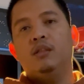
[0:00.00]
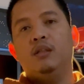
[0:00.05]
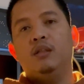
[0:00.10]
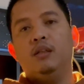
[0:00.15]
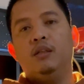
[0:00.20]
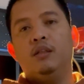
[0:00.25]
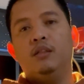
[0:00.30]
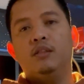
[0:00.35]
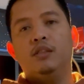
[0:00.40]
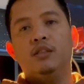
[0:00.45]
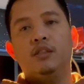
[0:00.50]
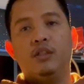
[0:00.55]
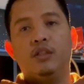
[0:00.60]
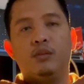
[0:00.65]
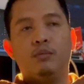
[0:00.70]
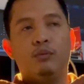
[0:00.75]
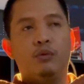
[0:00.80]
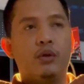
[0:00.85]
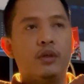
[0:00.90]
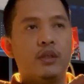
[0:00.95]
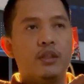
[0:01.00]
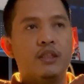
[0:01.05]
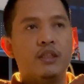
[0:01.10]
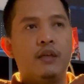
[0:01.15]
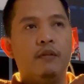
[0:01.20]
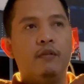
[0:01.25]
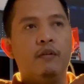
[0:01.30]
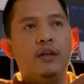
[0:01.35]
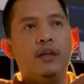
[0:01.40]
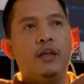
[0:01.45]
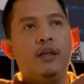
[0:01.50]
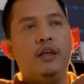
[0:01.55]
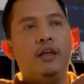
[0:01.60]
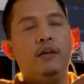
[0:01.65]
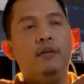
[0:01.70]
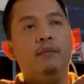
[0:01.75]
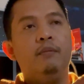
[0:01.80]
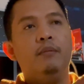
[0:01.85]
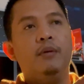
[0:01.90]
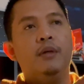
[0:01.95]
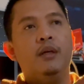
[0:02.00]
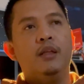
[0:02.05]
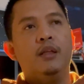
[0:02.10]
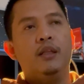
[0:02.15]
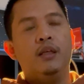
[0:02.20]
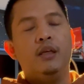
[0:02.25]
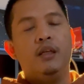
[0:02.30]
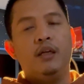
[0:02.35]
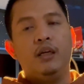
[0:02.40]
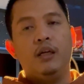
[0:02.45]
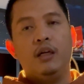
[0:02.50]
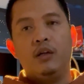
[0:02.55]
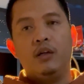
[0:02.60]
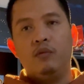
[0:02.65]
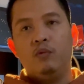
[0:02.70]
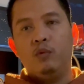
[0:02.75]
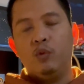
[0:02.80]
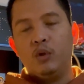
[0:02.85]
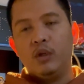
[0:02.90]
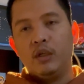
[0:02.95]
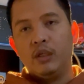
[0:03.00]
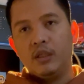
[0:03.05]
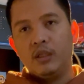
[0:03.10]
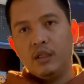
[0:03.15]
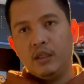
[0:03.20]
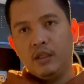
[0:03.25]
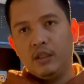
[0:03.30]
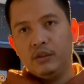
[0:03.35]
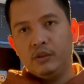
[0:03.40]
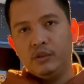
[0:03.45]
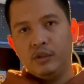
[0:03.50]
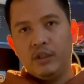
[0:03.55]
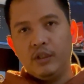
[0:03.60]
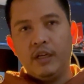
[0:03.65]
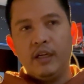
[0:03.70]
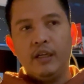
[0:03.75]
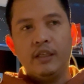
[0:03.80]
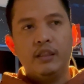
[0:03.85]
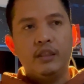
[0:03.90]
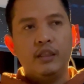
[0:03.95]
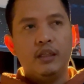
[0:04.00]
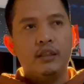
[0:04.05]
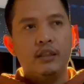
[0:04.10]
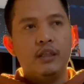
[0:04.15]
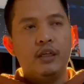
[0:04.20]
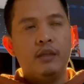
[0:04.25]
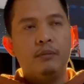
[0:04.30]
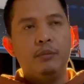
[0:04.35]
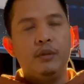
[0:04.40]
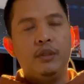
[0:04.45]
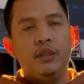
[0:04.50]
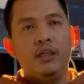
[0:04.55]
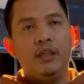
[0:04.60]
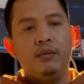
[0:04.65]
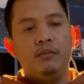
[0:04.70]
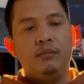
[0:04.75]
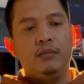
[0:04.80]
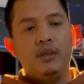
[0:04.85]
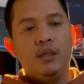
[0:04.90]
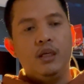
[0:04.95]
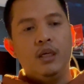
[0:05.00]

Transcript: since this morning 7 a.m. and then I got off work tonight at 10 p.m.